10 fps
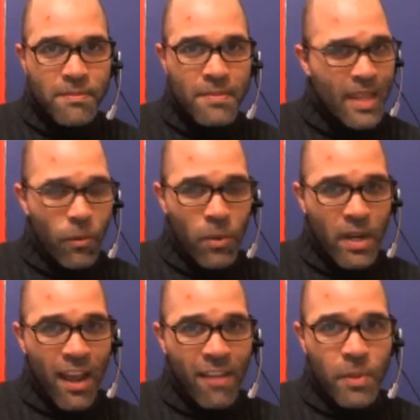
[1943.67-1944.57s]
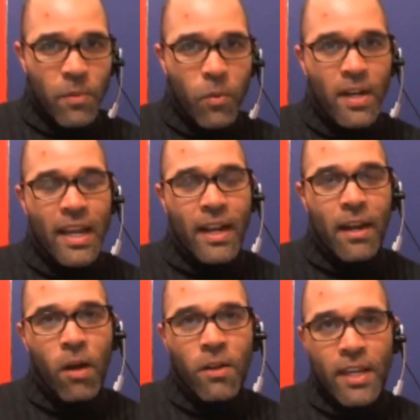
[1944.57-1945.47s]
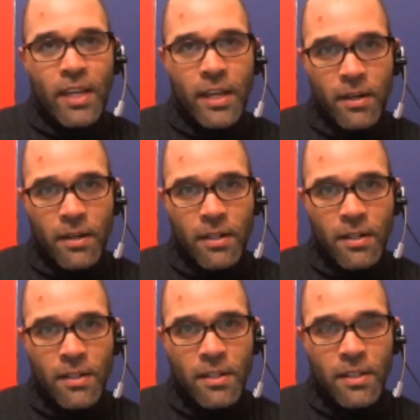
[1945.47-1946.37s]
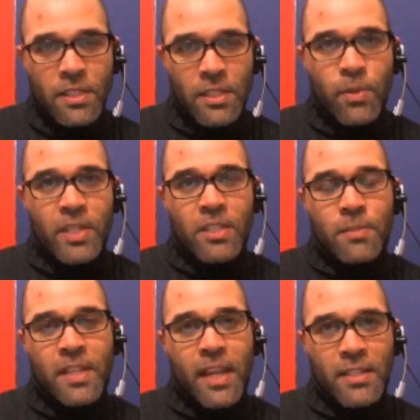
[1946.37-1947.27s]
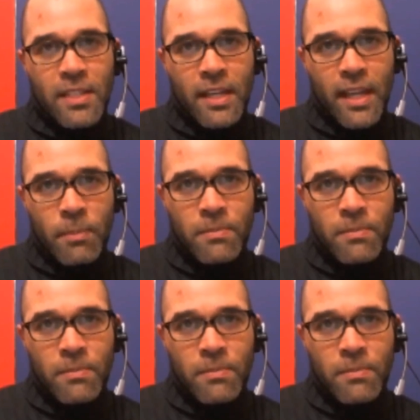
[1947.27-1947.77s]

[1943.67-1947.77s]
that what I've been wanting all year is a Will Smith dancing game.